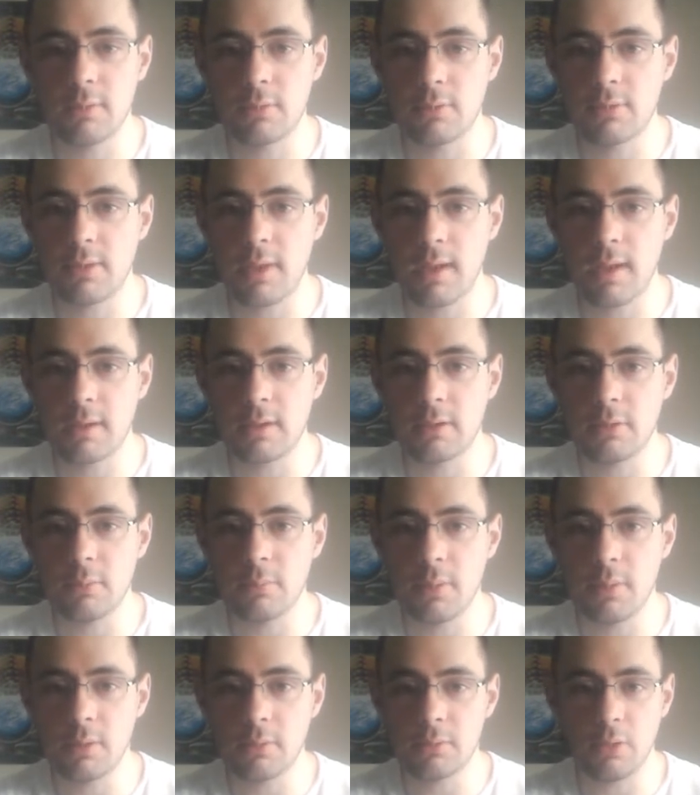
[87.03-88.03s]
was talking
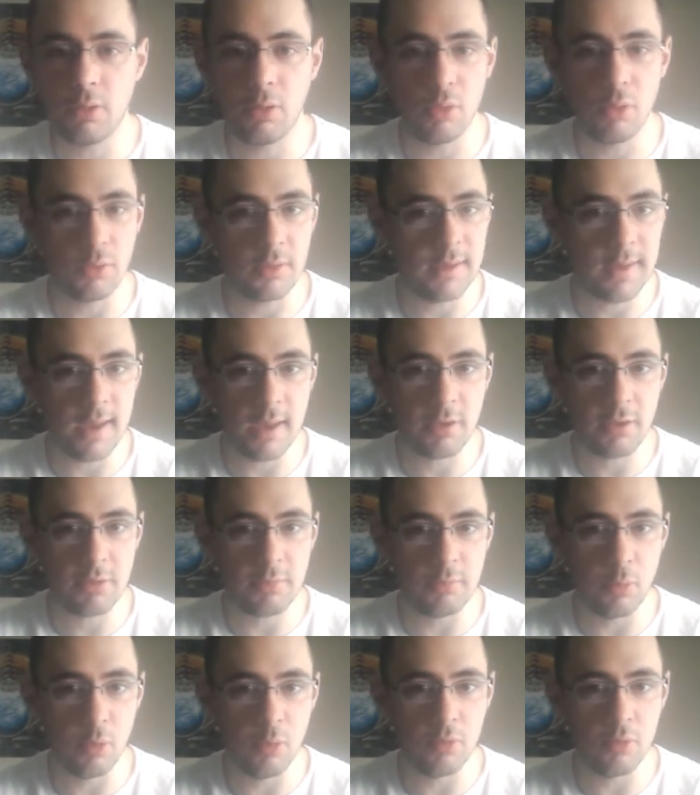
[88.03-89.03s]
about the whole Yes
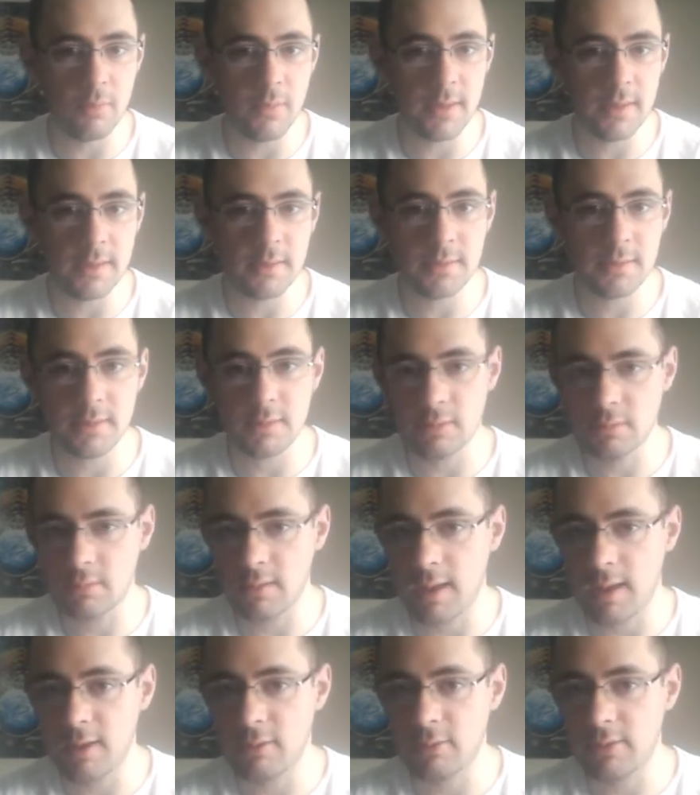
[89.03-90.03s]
movement and
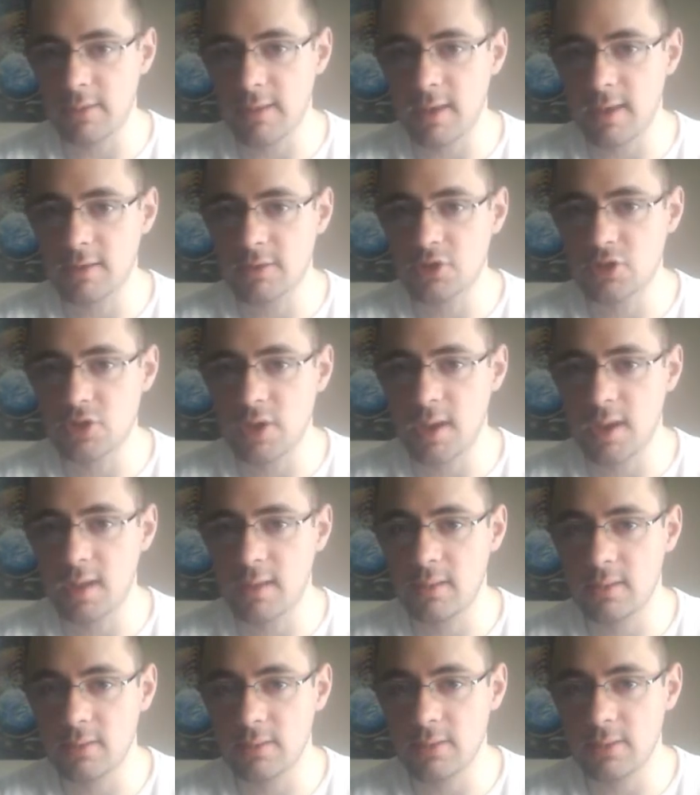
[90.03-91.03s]
how the Yes
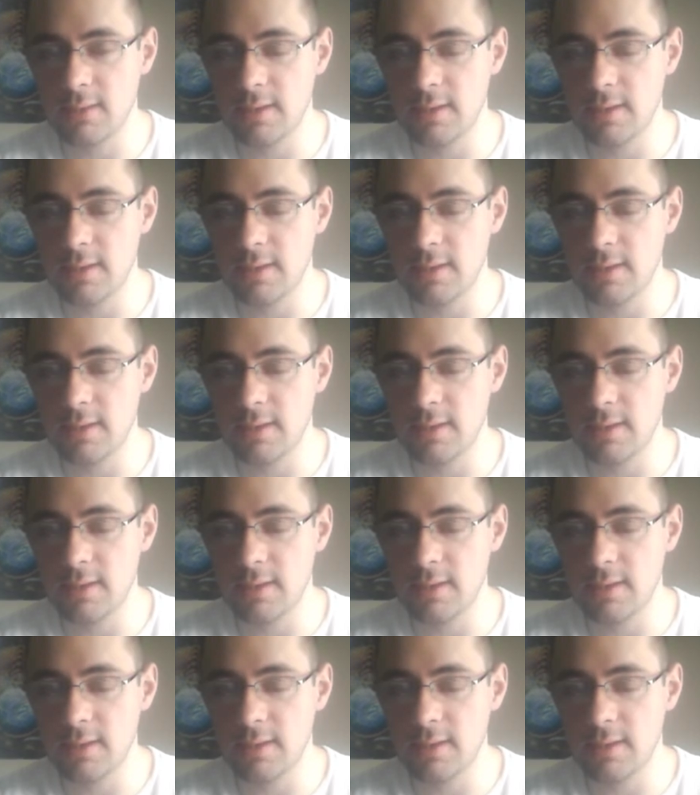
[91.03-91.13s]
chant,